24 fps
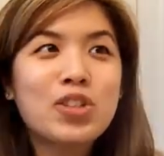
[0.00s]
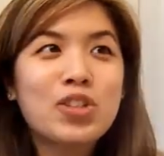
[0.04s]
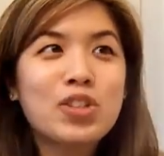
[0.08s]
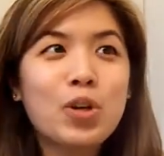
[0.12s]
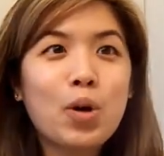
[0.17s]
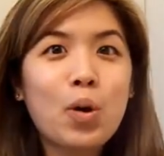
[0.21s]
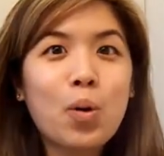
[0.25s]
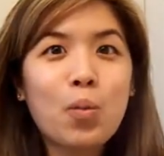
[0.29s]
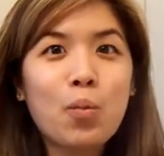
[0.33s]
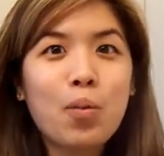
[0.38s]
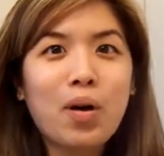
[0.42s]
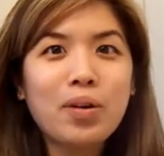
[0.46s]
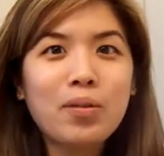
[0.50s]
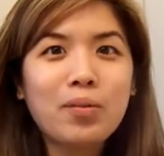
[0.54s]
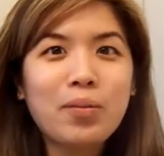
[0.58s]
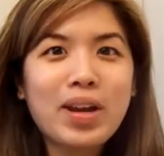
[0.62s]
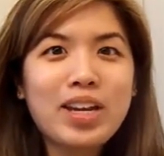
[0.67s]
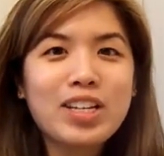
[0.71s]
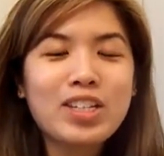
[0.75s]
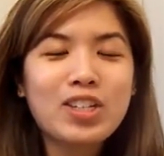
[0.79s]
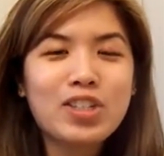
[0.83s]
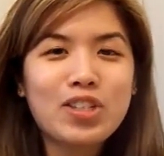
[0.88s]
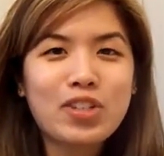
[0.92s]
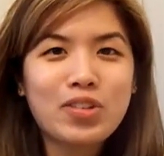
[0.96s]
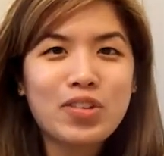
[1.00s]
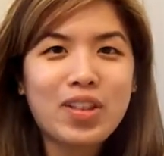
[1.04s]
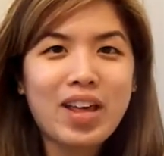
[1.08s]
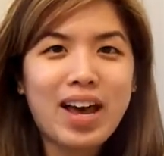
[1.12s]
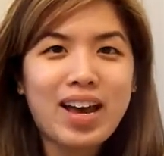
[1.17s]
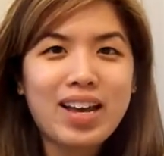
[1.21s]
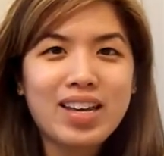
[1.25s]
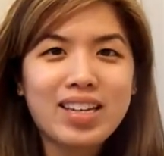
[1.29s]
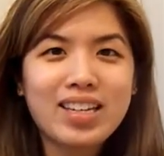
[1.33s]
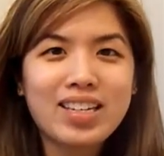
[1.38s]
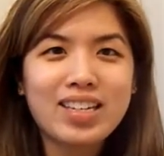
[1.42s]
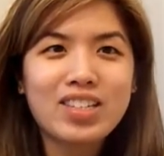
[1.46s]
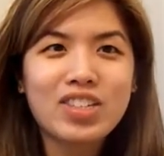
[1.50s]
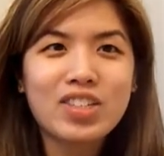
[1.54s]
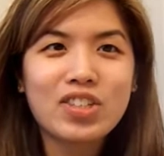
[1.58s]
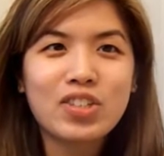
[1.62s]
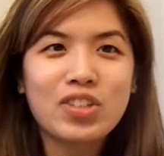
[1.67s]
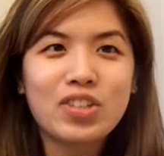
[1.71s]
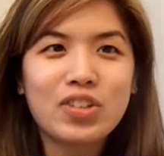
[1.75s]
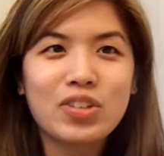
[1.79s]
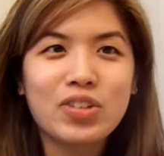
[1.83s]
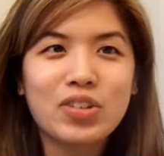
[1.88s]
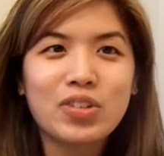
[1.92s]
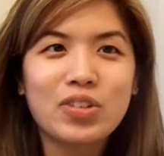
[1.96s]
So one way to do that is
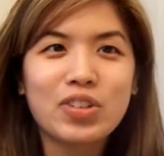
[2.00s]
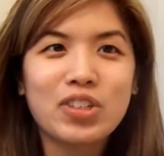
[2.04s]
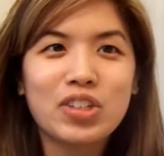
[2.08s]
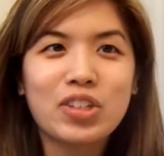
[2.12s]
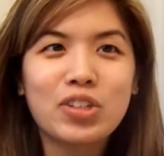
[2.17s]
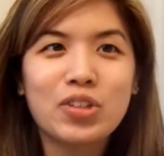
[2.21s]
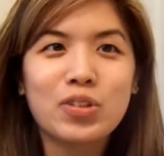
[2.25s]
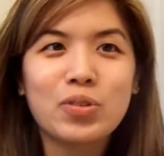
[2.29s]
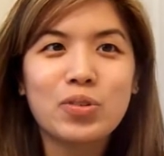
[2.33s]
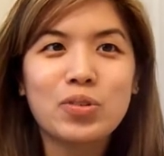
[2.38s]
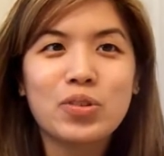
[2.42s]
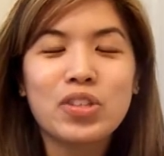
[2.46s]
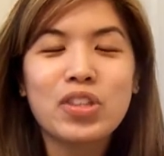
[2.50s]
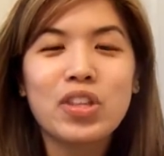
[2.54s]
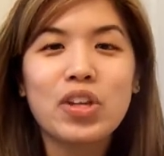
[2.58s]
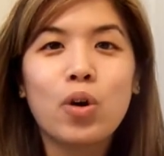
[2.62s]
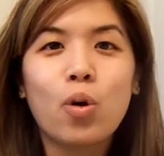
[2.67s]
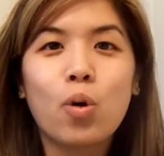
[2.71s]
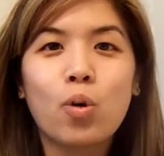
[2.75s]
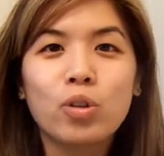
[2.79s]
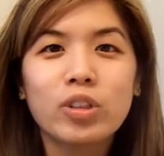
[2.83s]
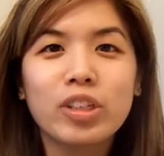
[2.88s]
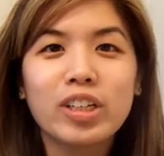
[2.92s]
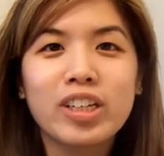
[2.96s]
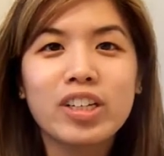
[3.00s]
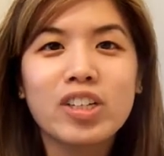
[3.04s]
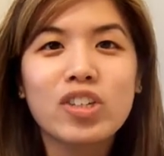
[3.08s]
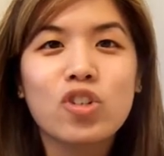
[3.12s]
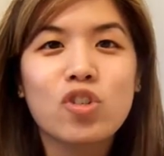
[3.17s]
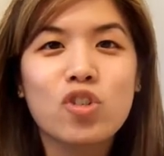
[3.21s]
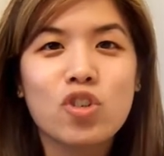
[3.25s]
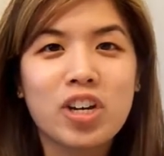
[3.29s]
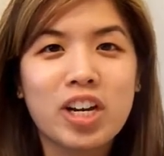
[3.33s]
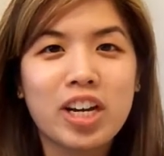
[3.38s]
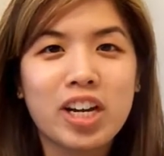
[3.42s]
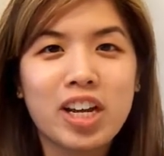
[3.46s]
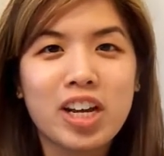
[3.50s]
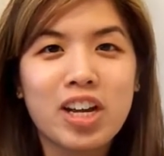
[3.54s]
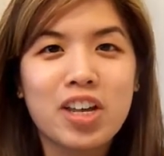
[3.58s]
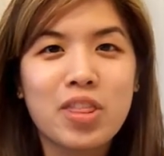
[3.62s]
to use the oldest trick